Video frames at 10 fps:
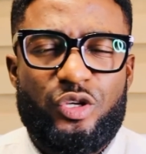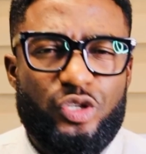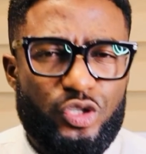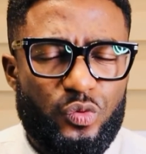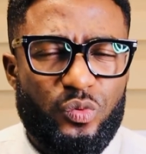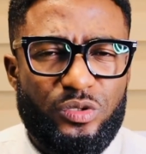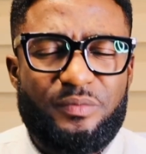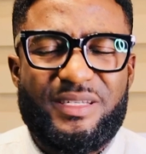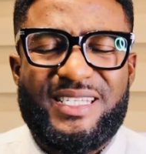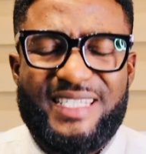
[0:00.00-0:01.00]
you will
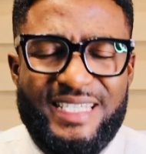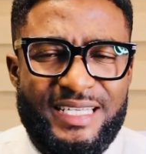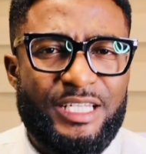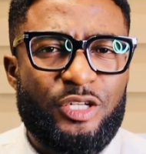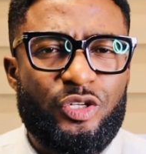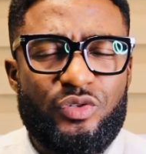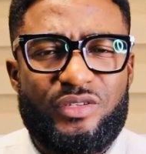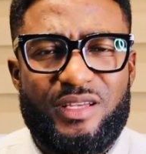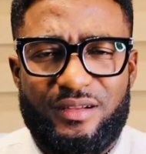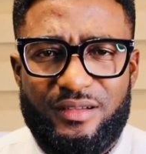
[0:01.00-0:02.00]
be singing a new
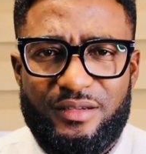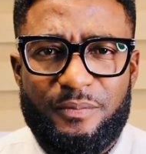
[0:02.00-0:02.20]
song.